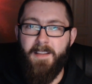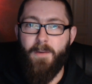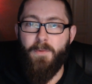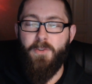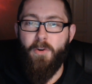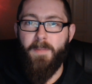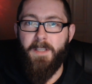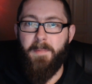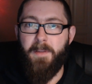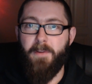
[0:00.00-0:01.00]
that would
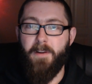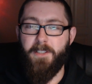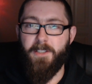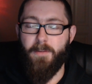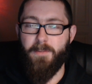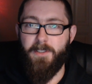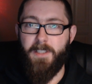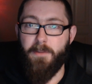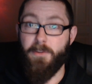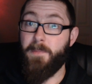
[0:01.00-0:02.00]
normally be very slow to
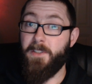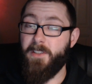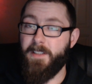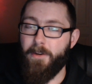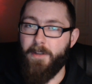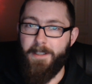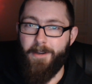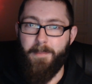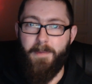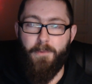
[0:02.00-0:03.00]
skill, especially early
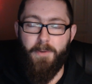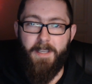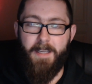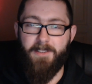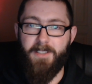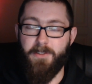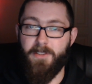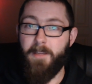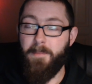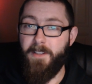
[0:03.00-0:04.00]
on before they get
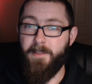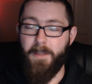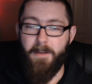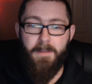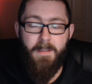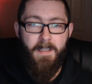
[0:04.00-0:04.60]
skills like Mighty Blow.